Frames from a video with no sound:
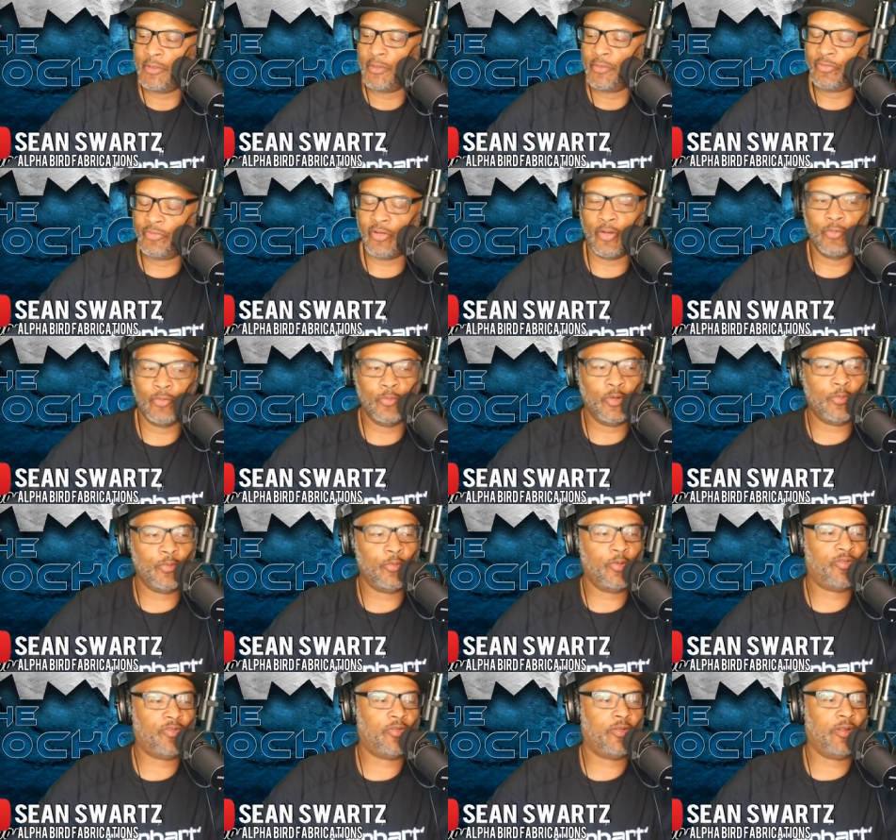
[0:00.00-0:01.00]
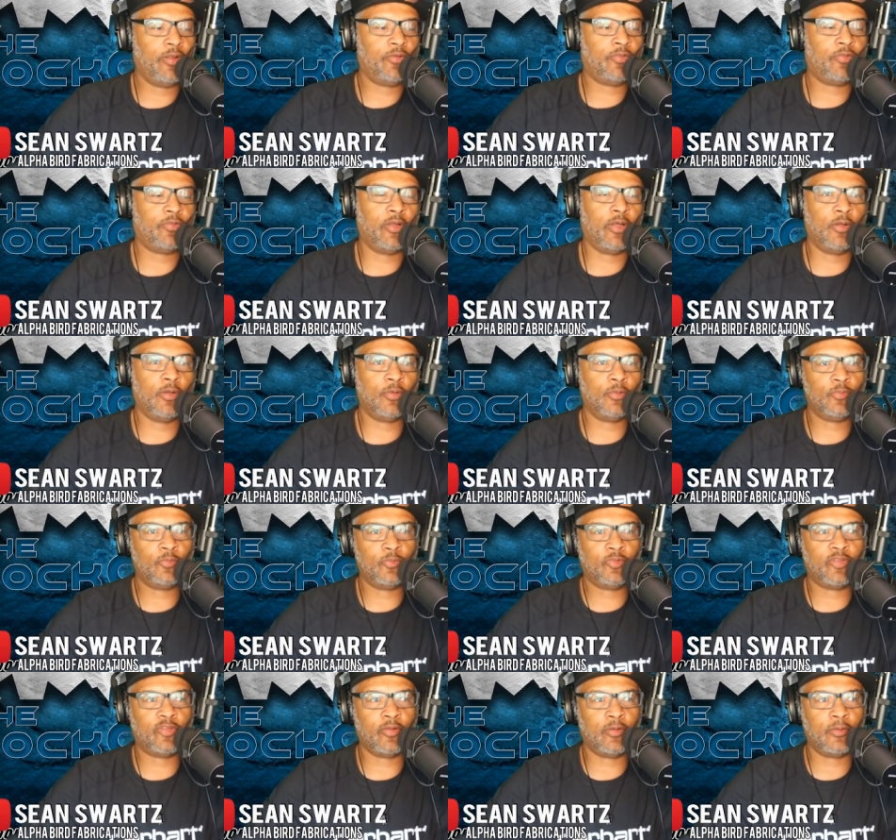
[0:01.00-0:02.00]
So what was the so
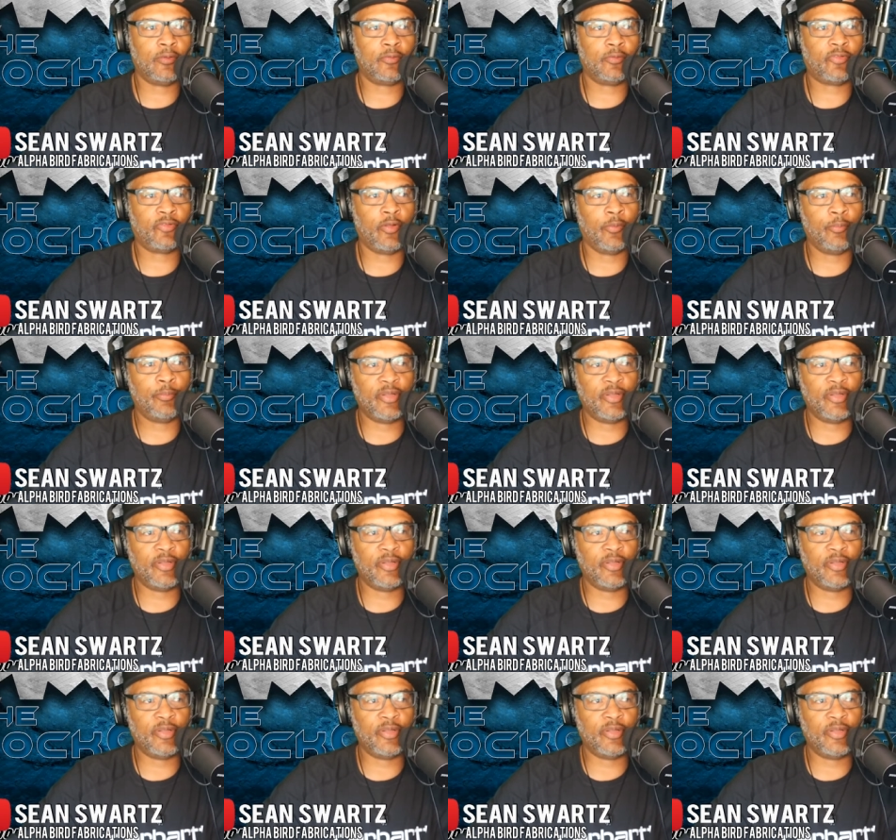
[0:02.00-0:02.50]
yep. so so?